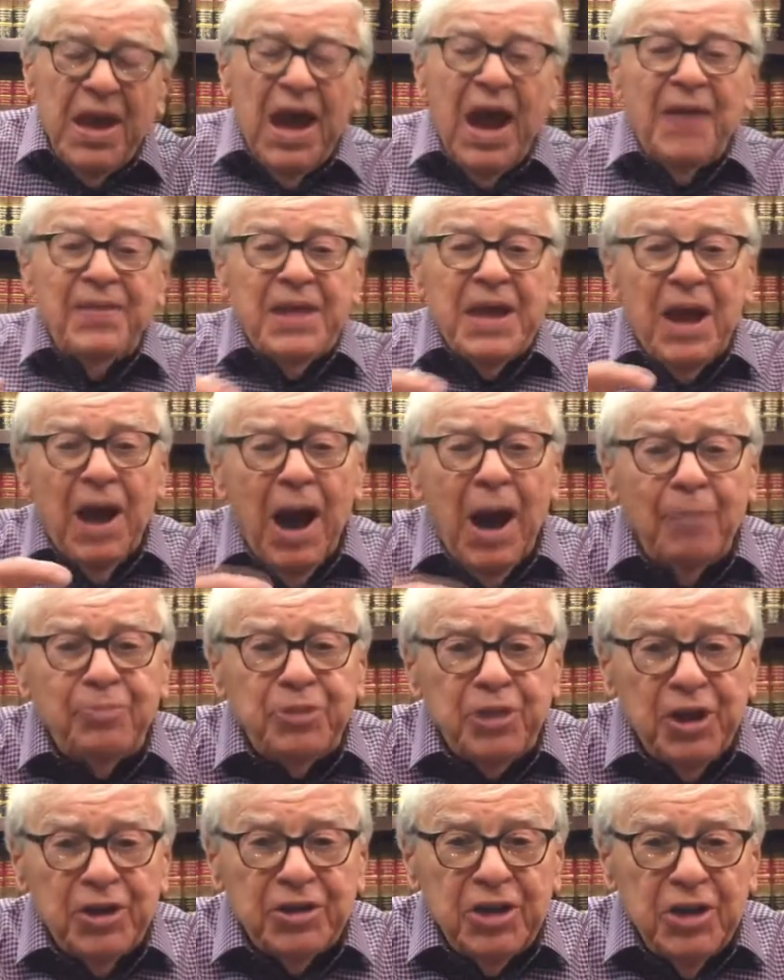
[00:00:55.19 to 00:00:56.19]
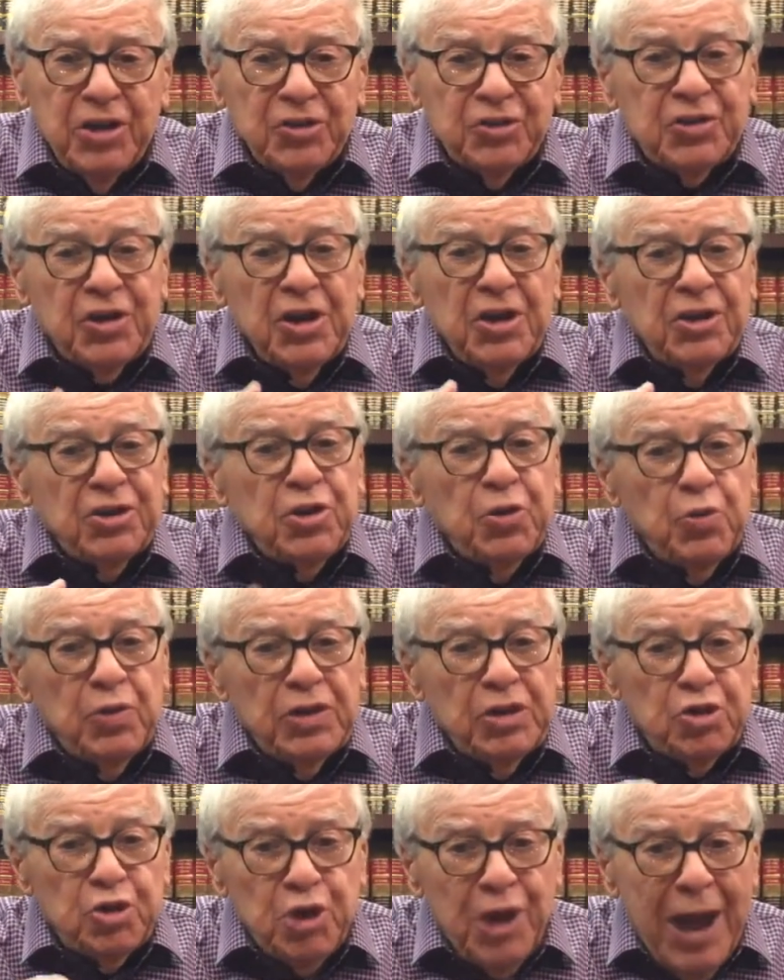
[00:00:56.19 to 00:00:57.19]
And the object is
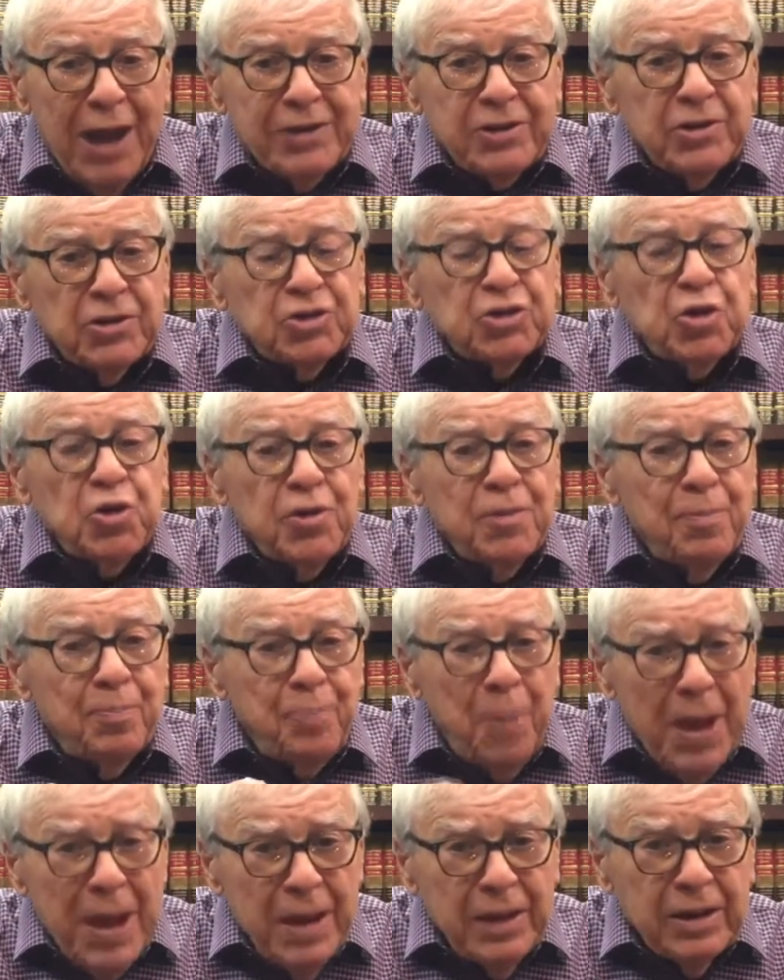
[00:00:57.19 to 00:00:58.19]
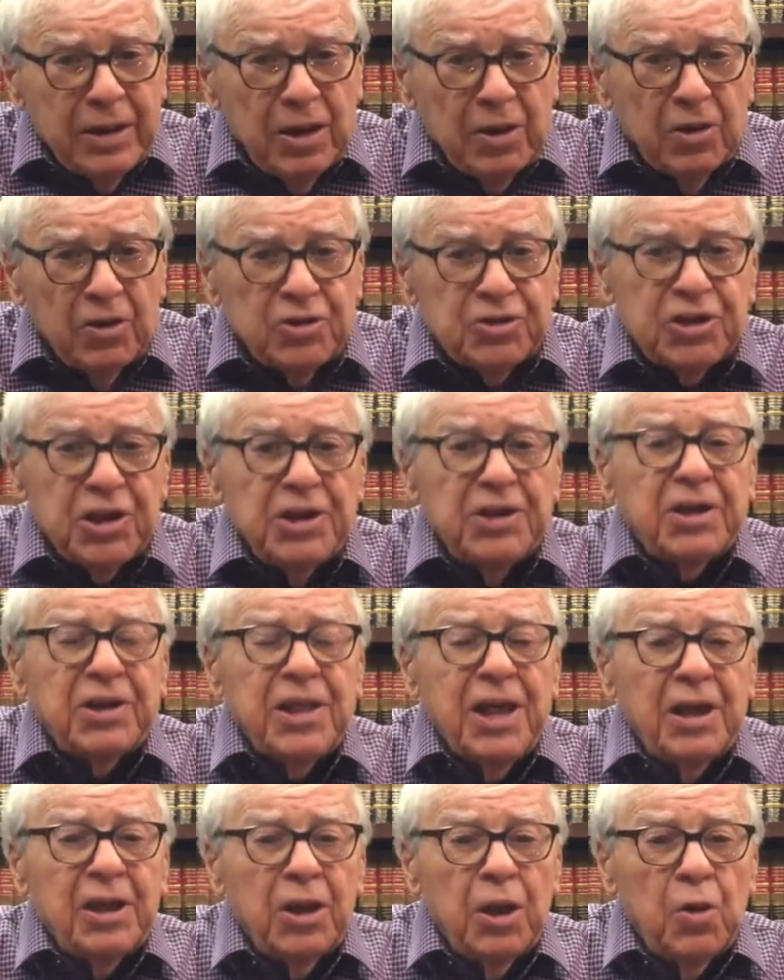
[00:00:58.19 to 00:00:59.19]
to inject certain painkillers into
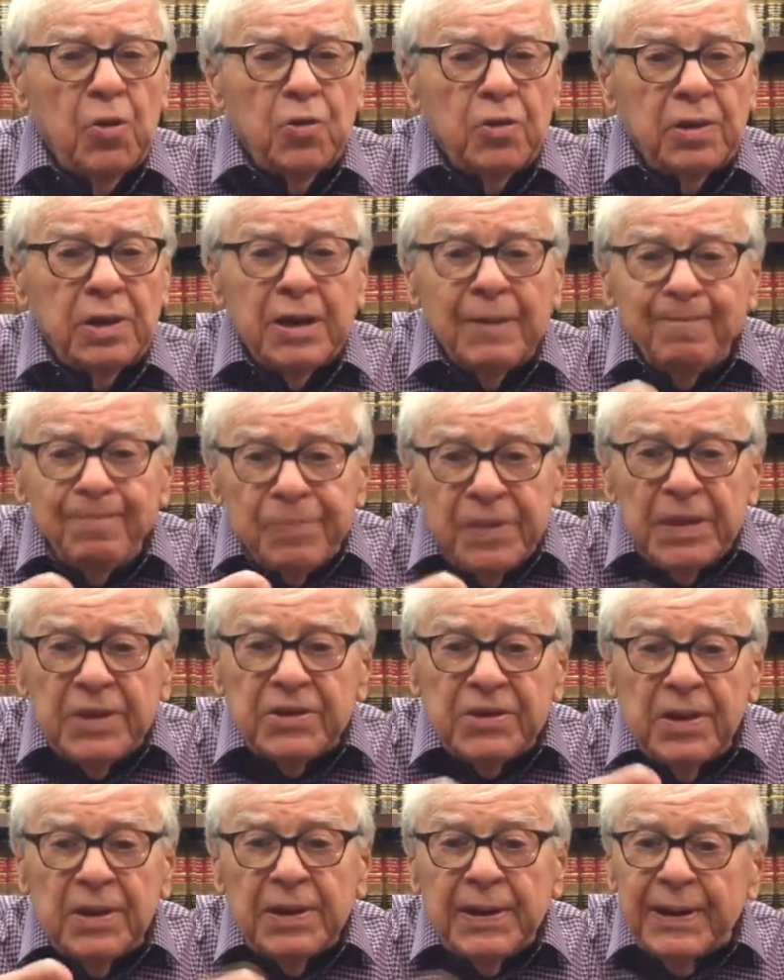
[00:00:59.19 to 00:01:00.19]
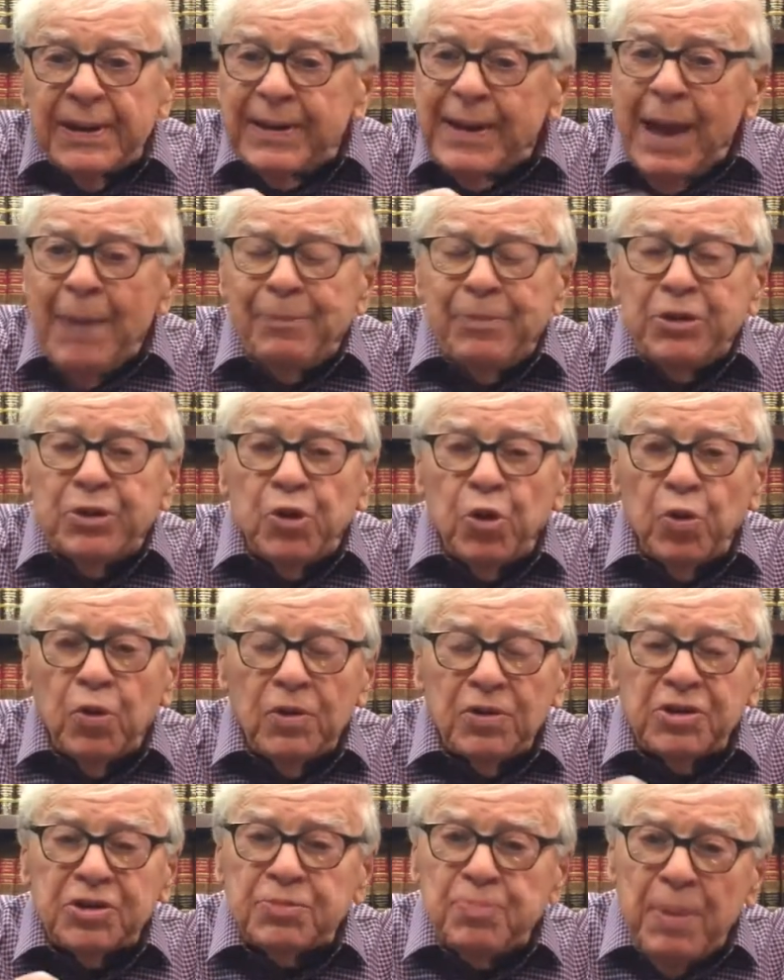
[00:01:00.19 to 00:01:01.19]
that lower
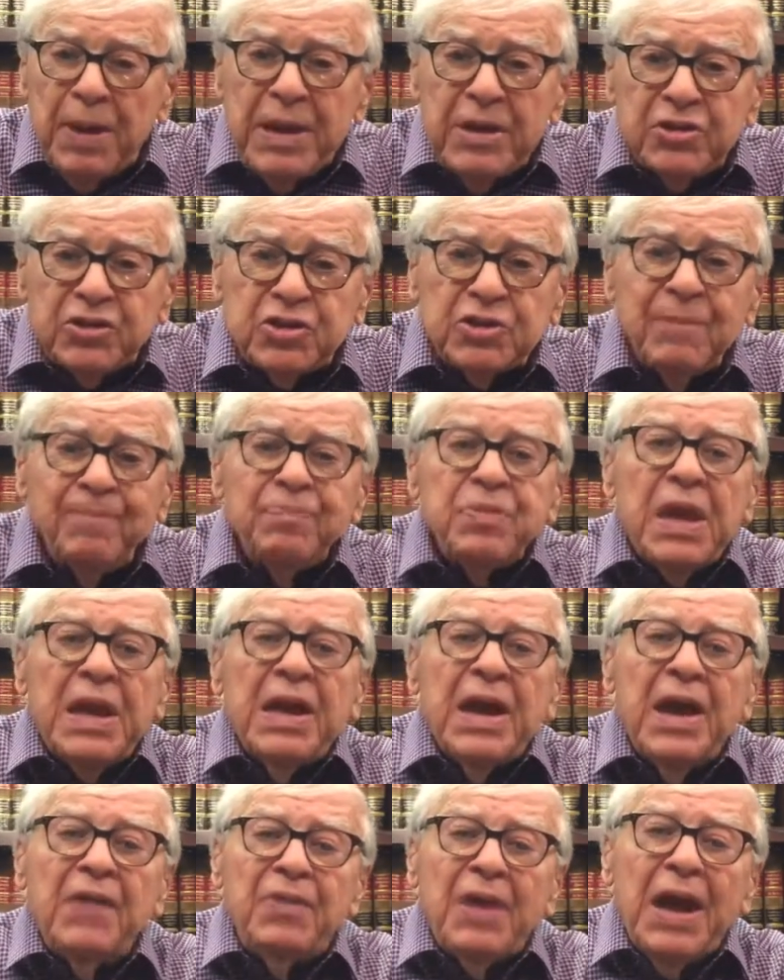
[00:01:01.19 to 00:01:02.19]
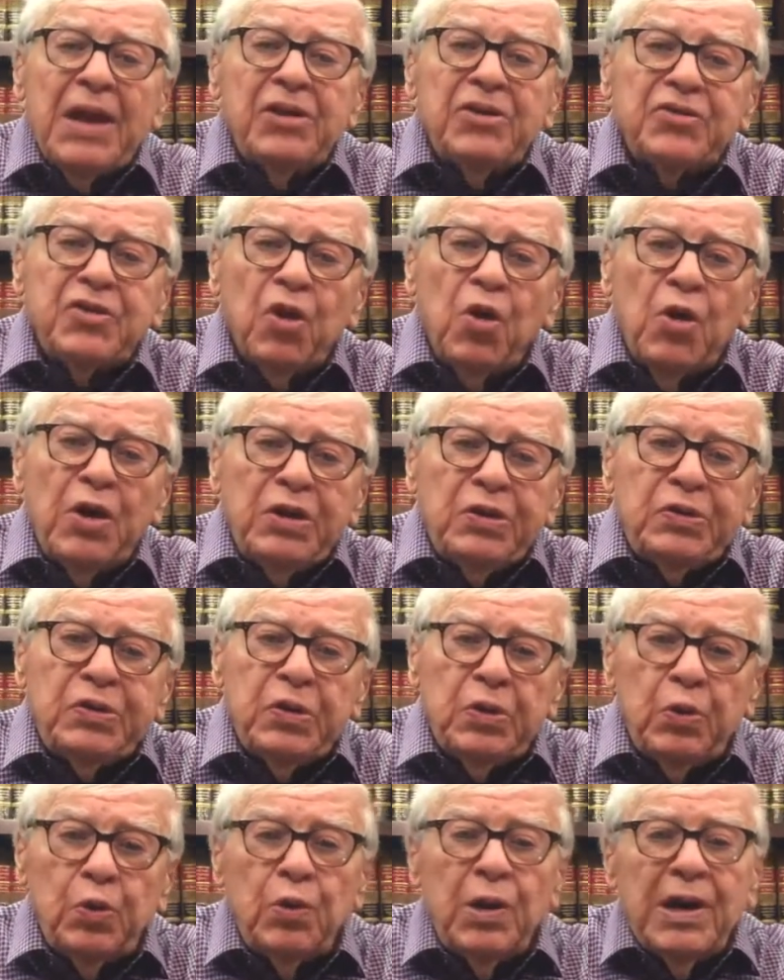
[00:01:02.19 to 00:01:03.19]
epidural space, and that is going
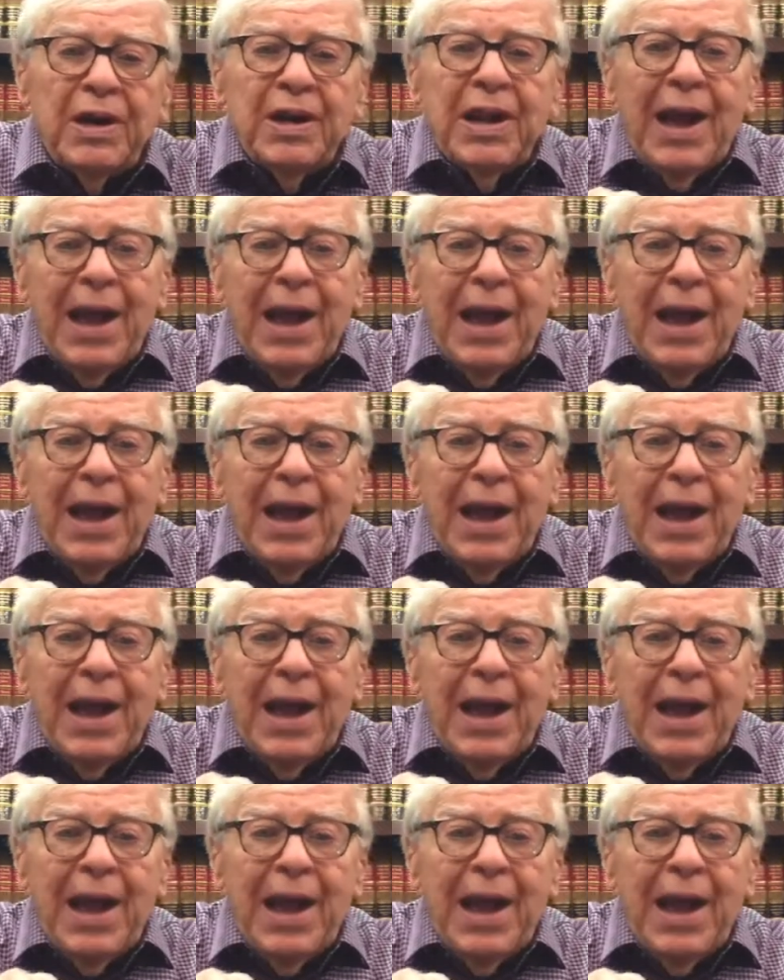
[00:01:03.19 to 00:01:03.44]
to